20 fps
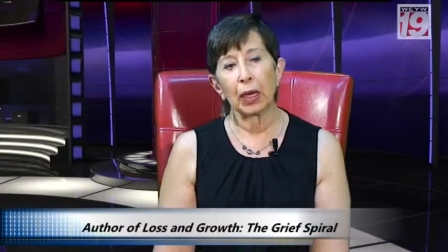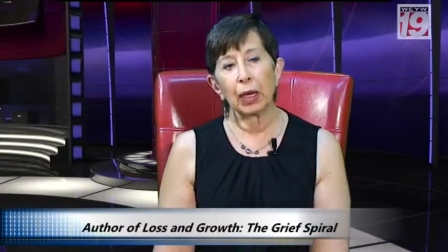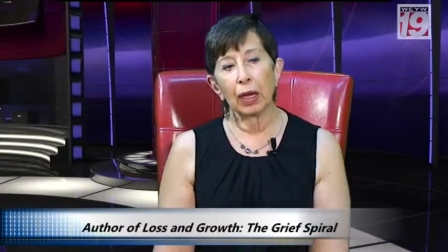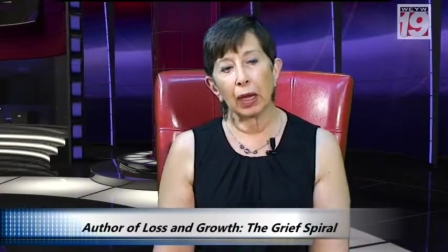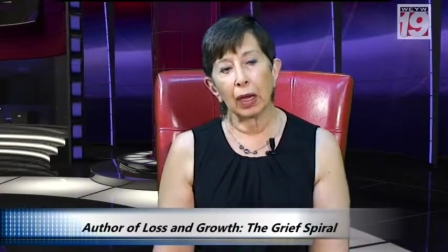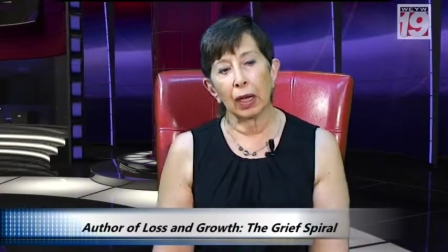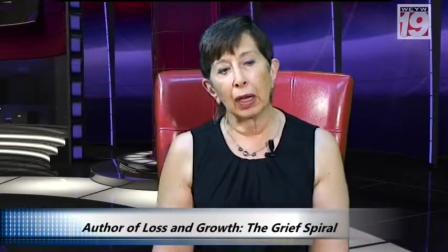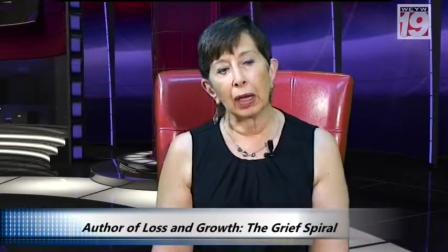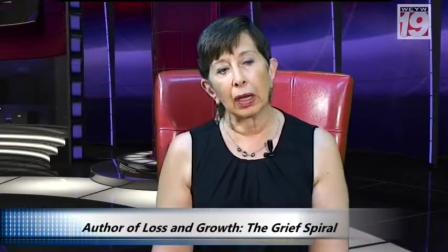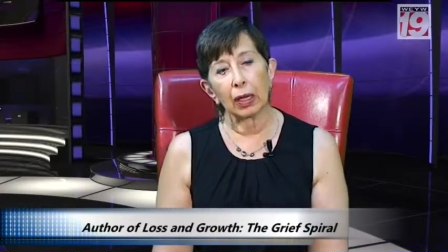
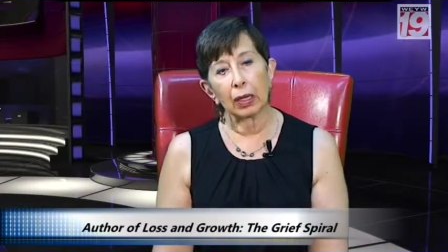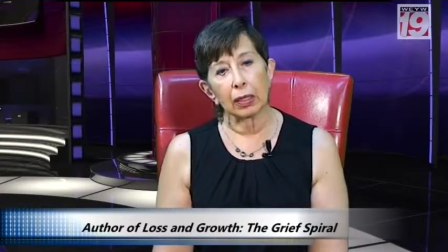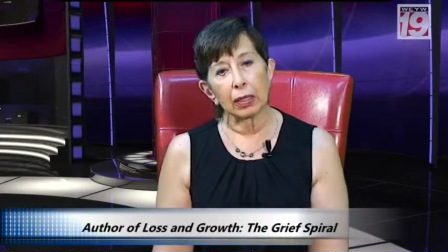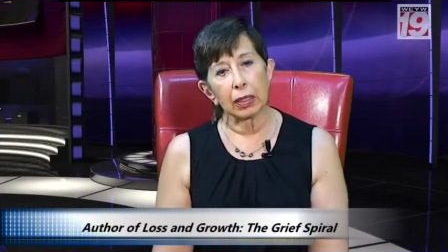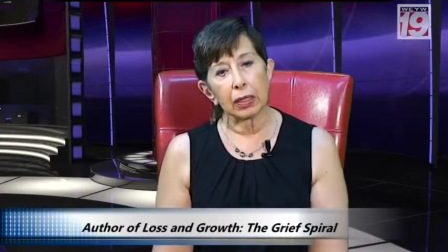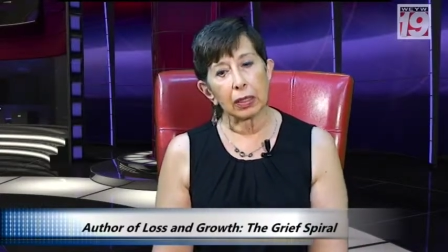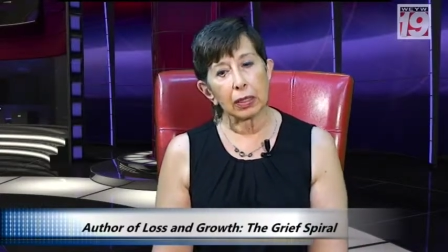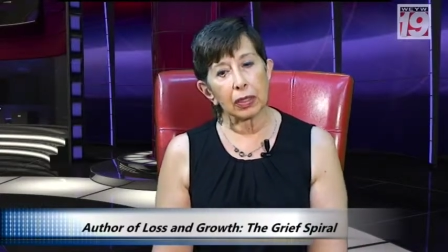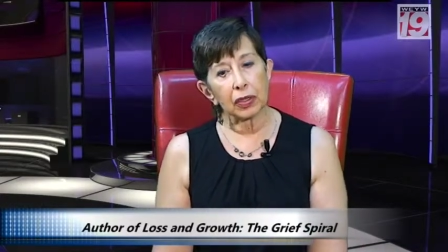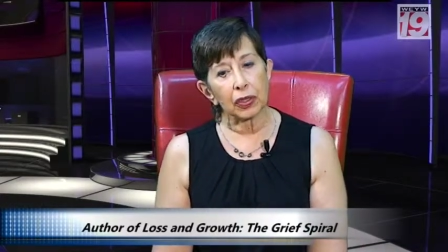Mm -hmm.
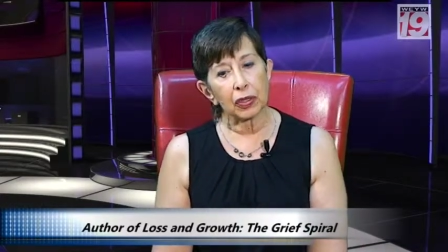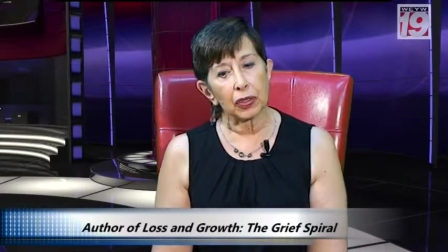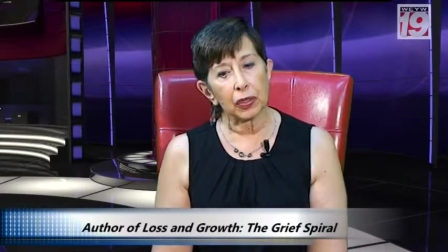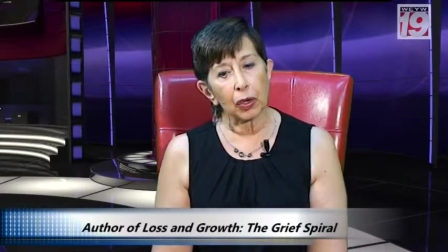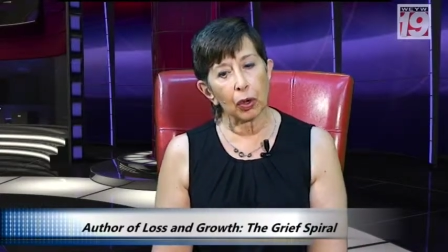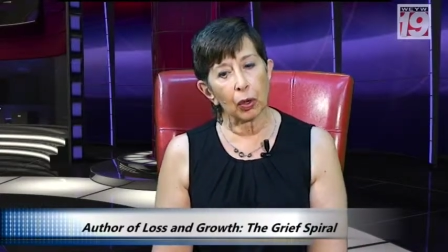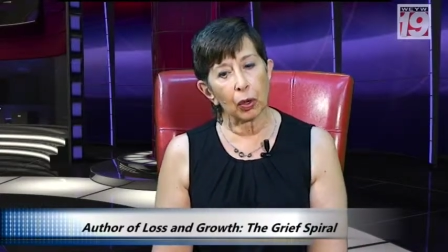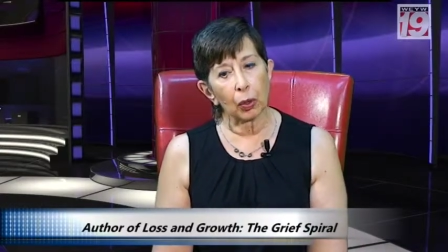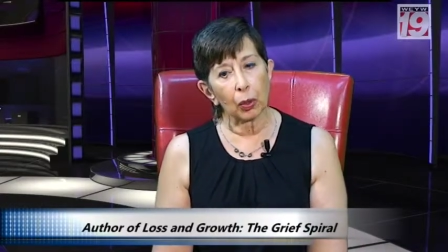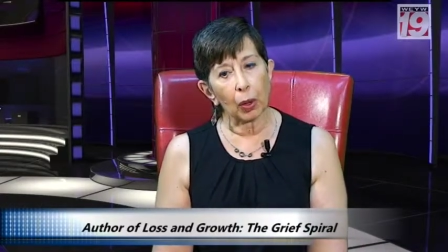And
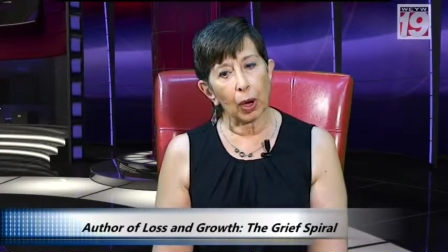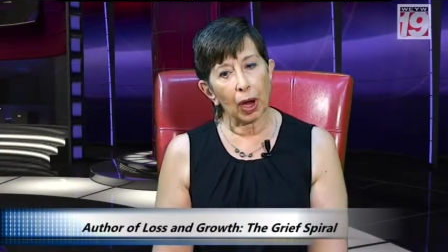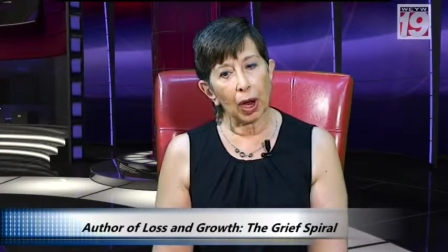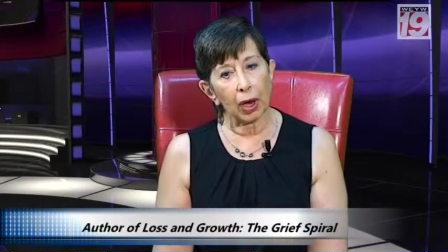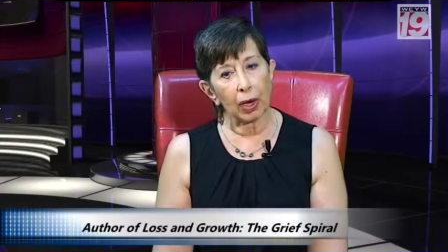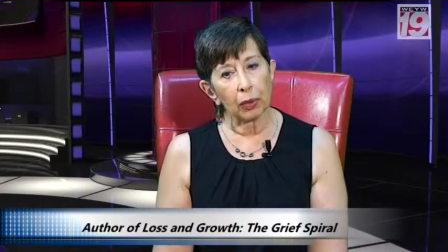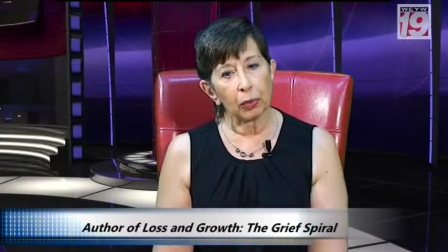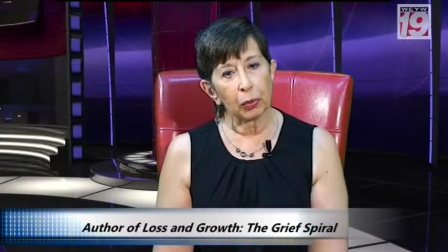so I